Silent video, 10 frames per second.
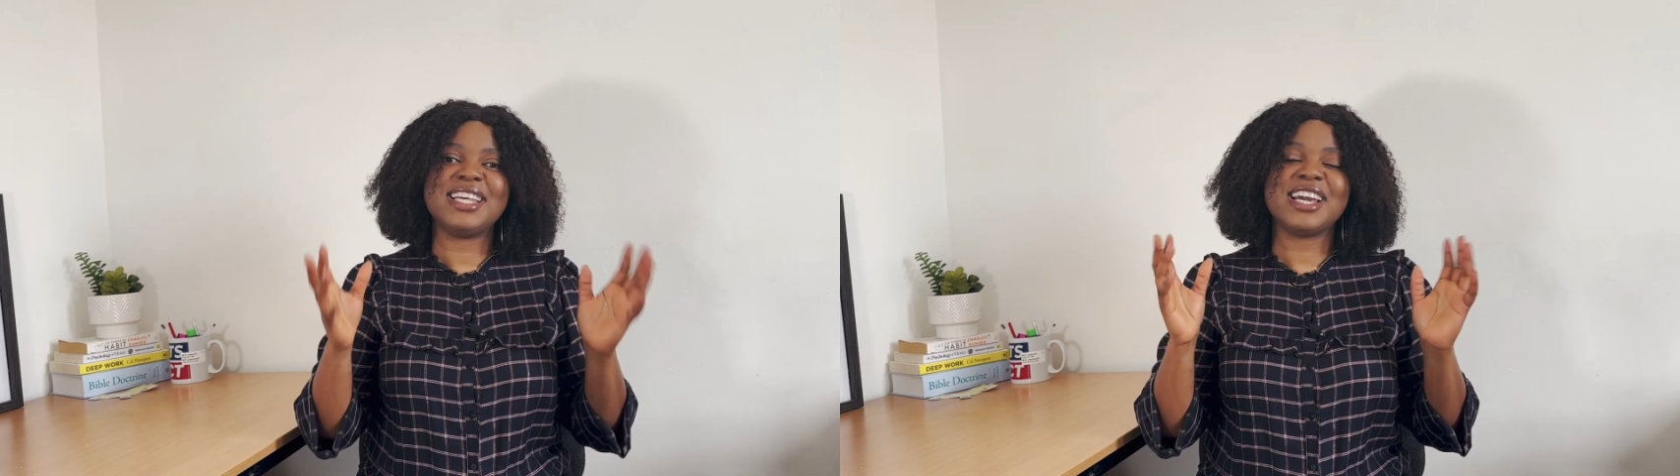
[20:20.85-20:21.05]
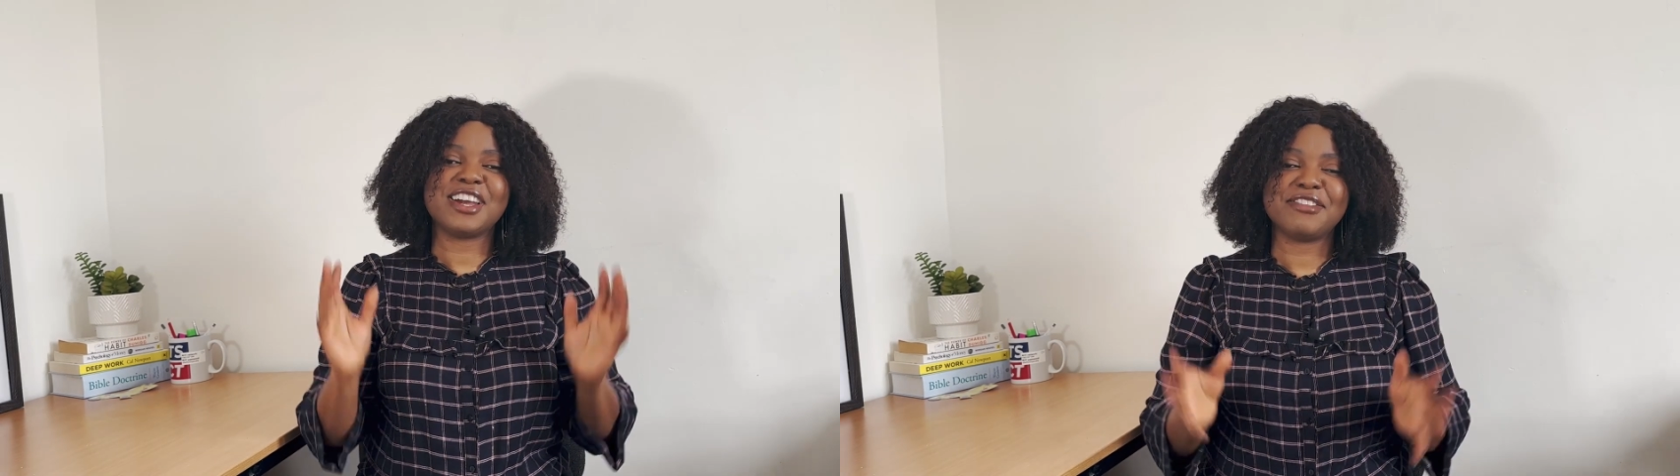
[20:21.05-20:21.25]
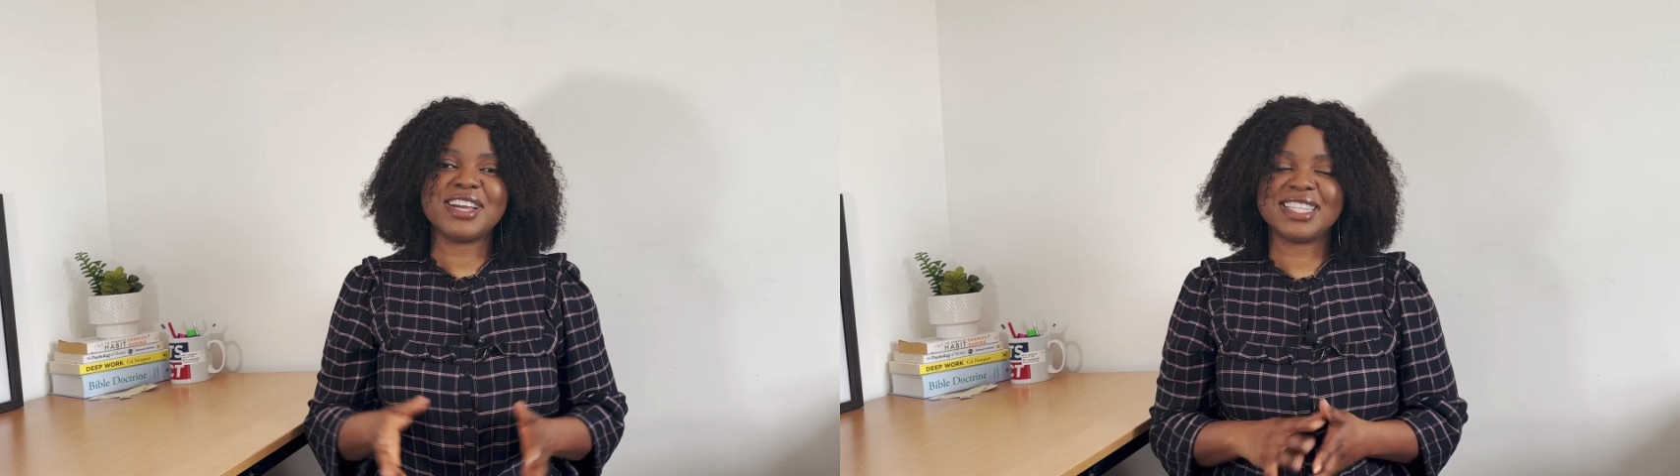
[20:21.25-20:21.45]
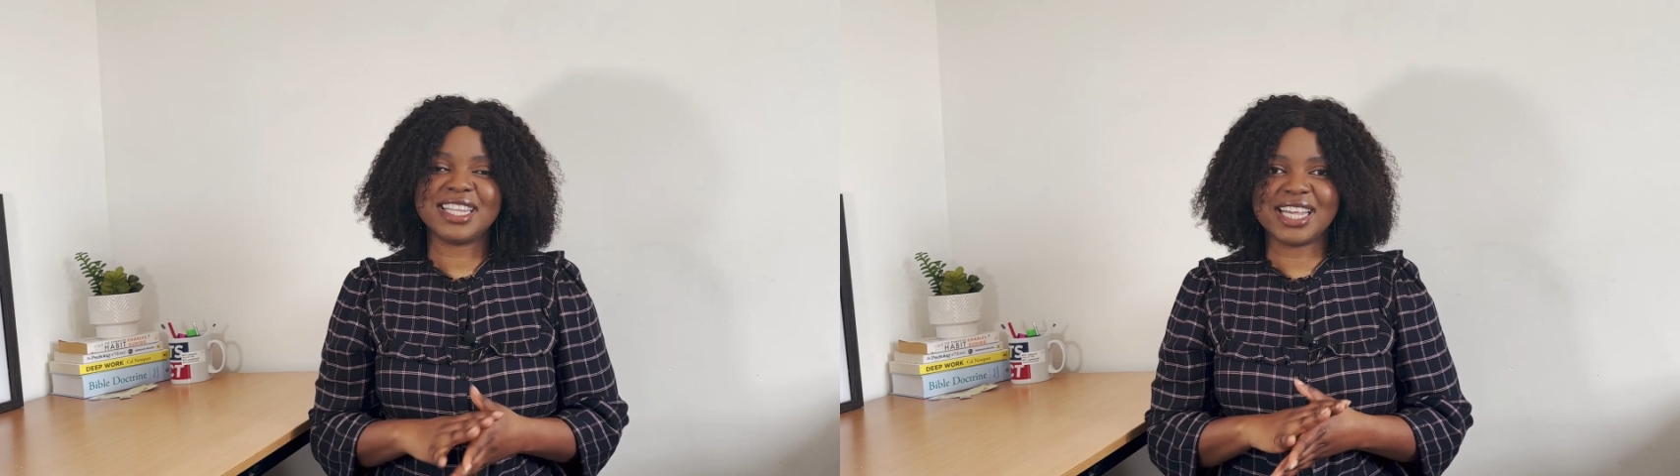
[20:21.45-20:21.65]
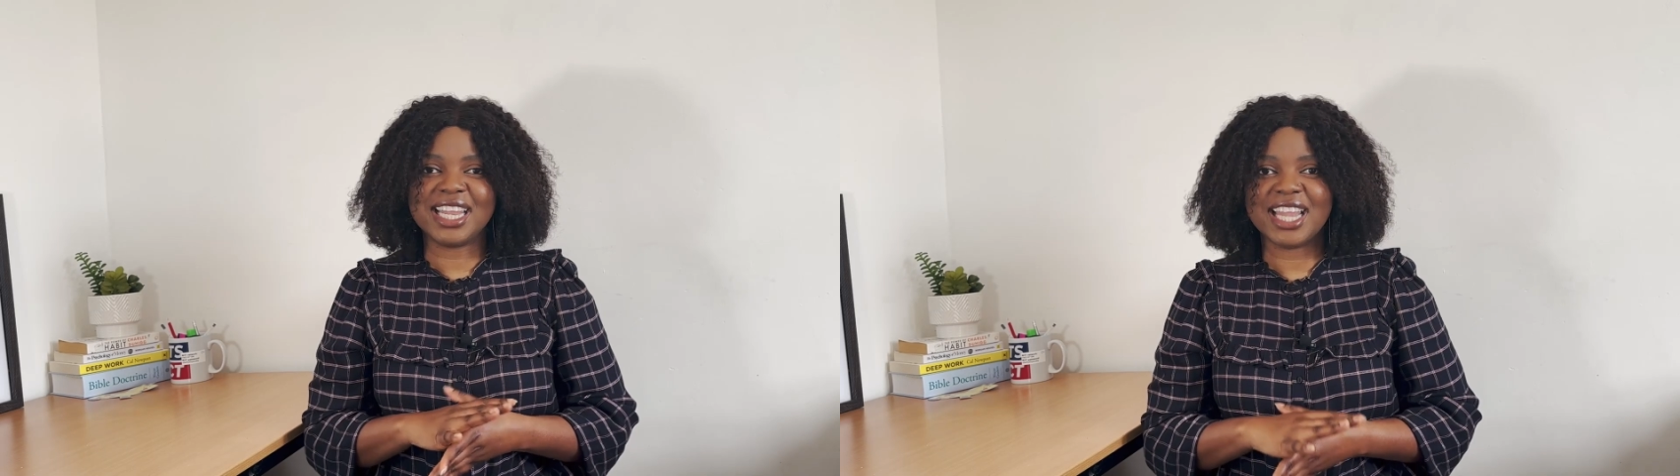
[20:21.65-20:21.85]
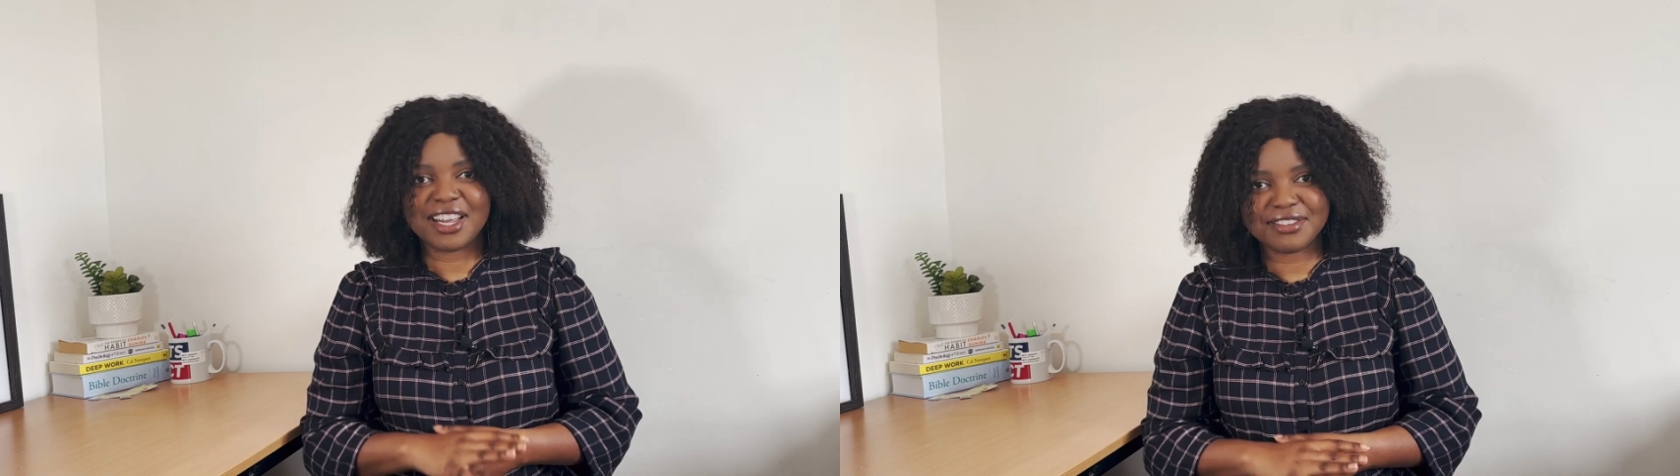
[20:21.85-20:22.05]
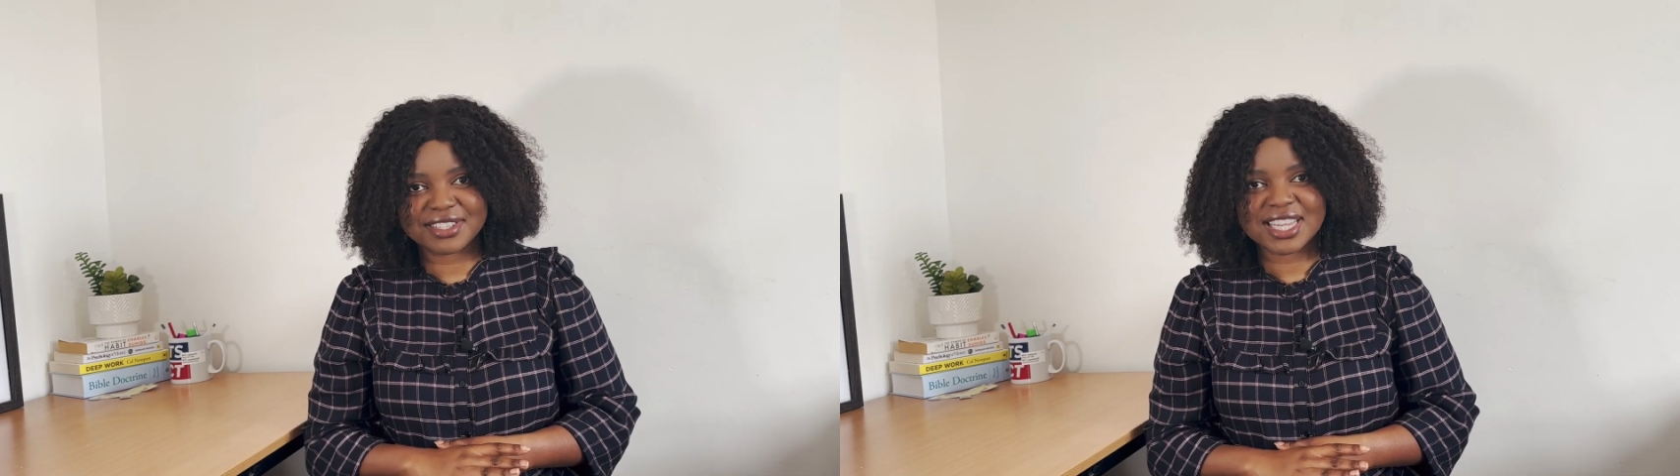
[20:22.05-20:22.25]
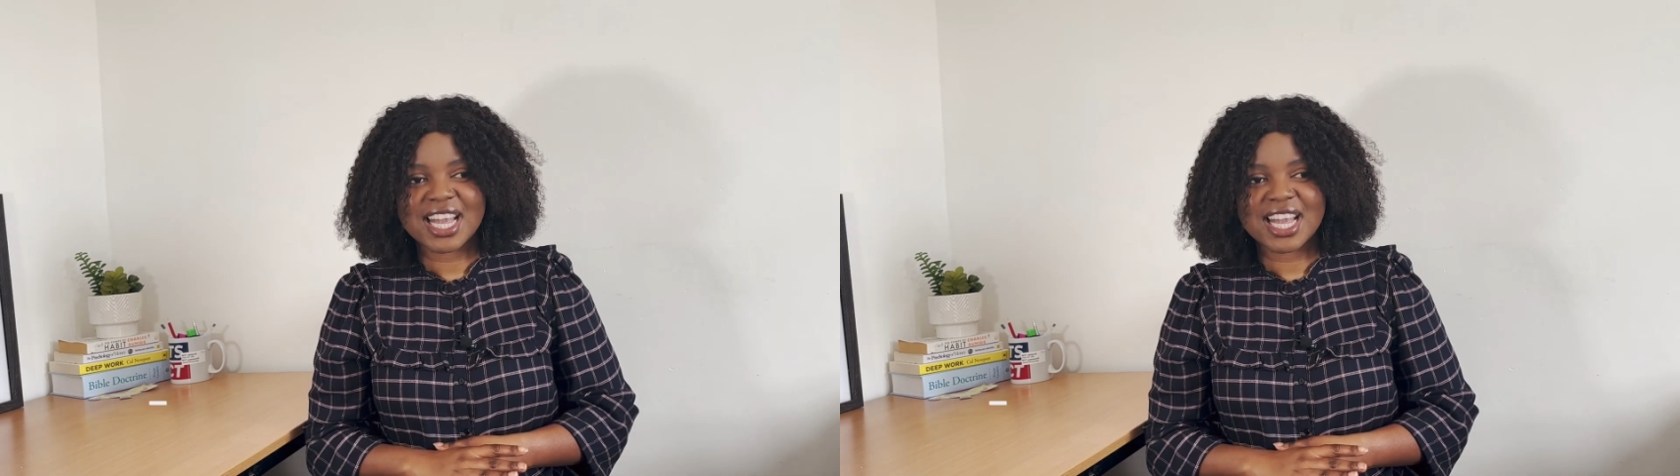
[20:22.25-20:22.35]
their careers and their lives.